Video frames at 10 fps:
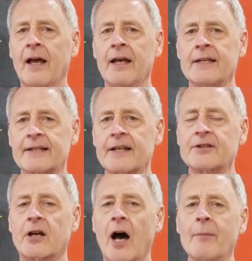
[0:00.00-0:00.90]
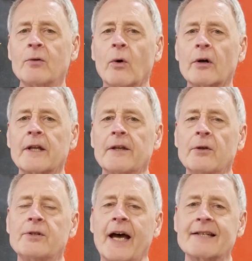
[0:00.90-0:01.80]
Sin is a common word in the
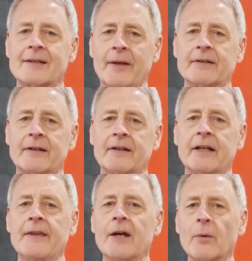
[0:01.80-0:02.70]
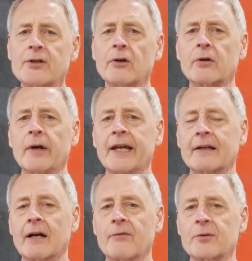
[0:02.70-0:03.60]
New Testament. In the original Greek, it
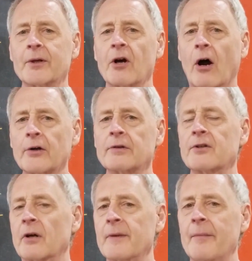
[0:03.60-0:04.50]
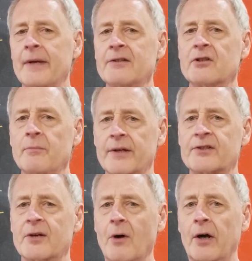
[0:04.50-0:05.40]
comes from an archery term that means to miss
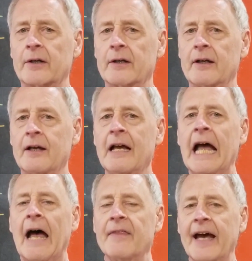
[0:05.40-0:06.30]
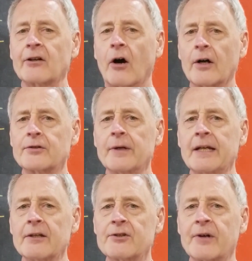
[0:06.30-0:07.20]
the mark. That archery
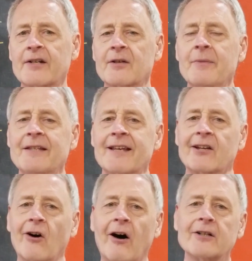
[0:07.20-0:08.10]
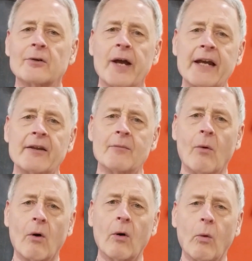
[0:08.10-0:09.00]
illustration means that God created the
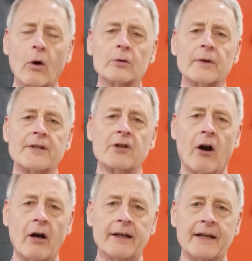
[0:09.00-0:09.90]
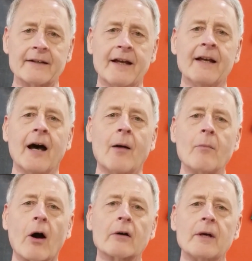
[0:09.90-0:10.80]
moral world with a target, a
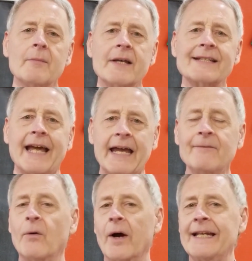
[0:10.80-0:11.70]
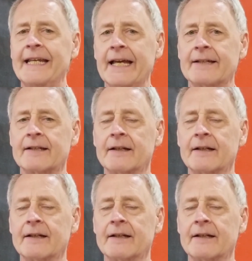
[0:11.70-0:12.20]
mark we must aim for and hit.